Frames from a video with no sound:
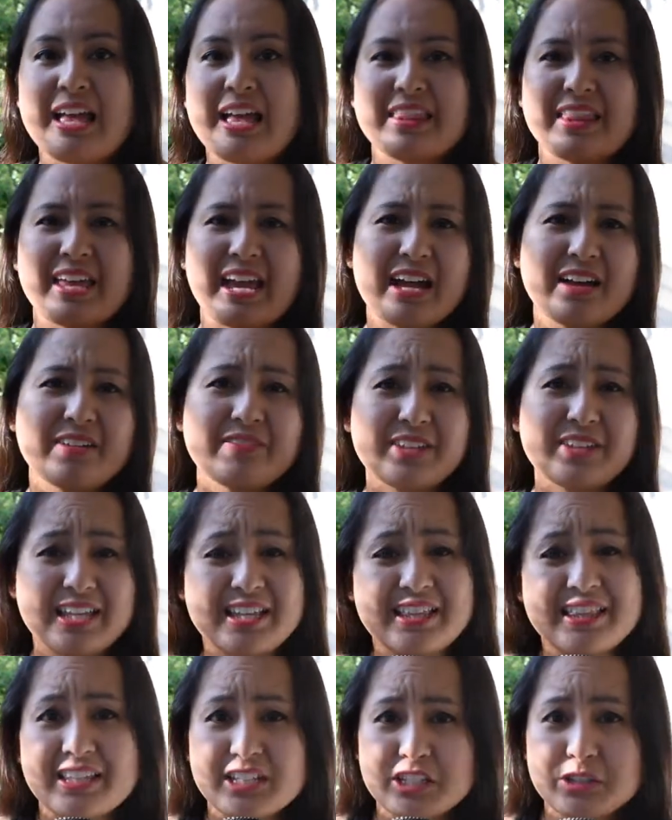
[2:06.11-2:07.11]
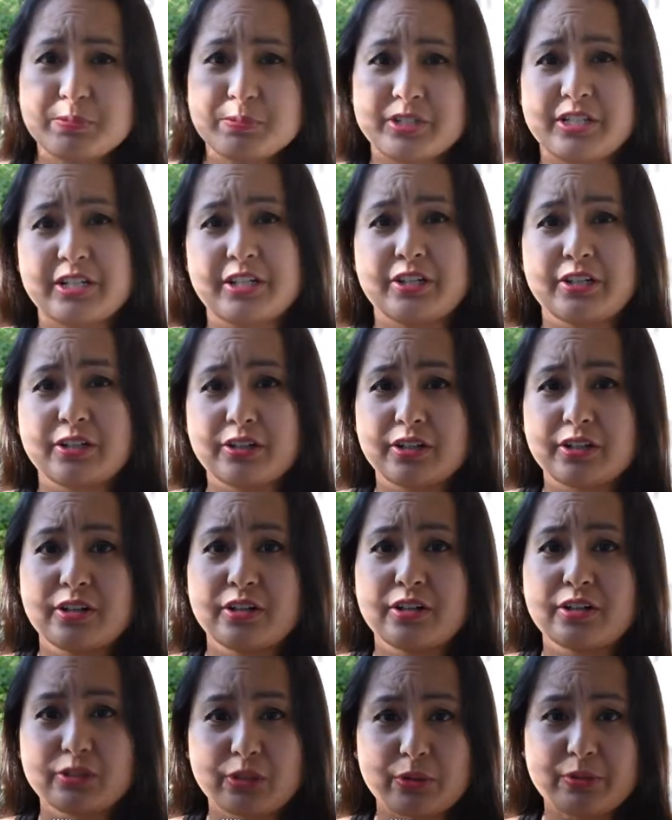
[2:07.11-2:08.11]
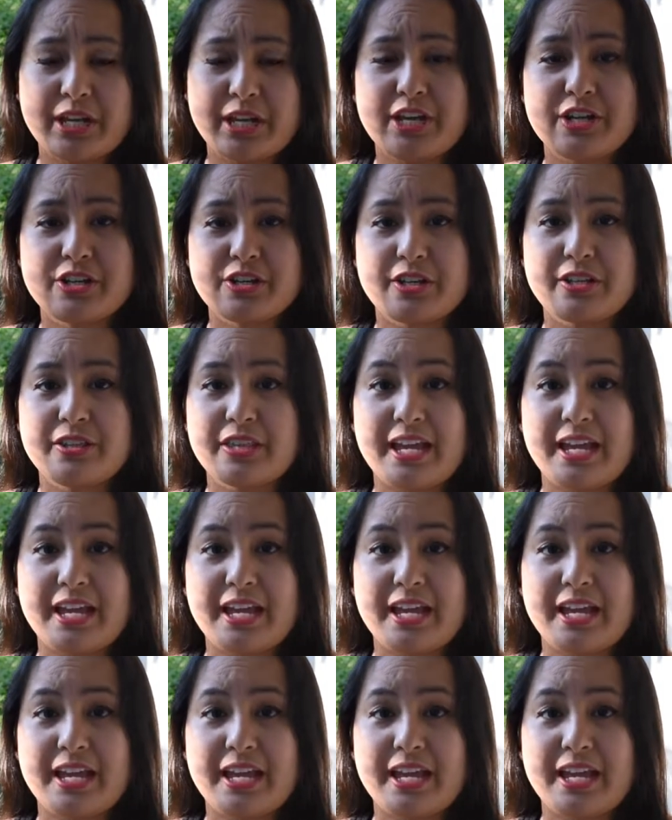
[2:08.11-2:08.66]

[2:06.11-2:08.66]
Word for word: They have, in this particular location,